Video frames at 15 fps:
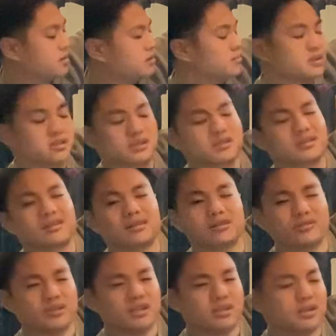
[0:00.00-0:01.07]
But it's just a
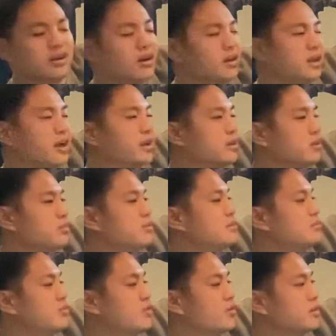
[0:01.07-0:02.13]
little detail I like a little bit
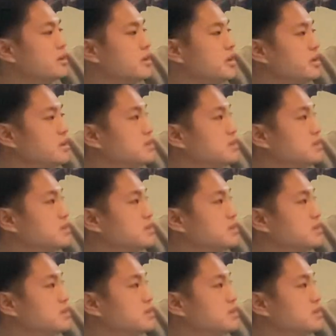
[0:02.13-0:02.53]
more than any